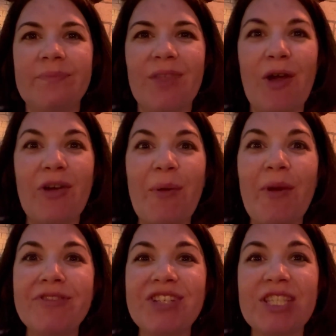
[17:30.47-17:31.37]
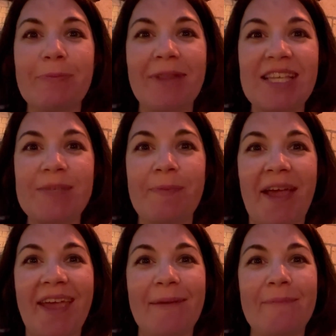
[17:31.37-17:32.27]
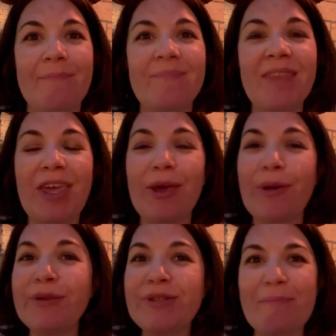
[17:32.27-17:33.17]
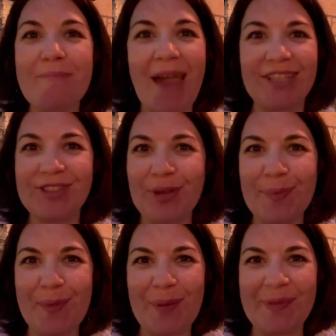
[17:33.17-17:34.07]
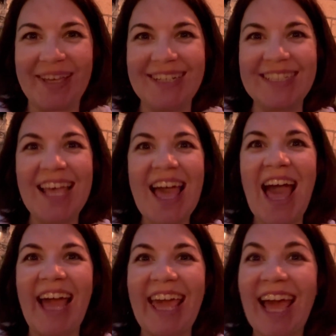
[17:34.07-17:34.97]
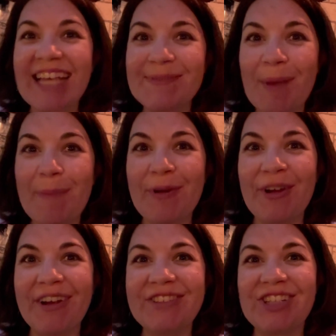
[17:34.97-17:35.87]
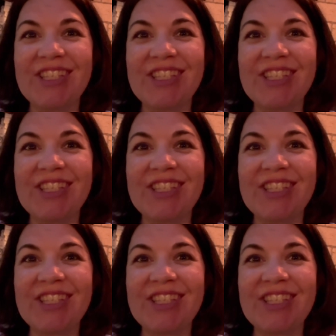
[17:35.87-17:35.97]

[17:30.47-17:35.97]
Okay, we were just blessed by a huge magical moment. A cast member just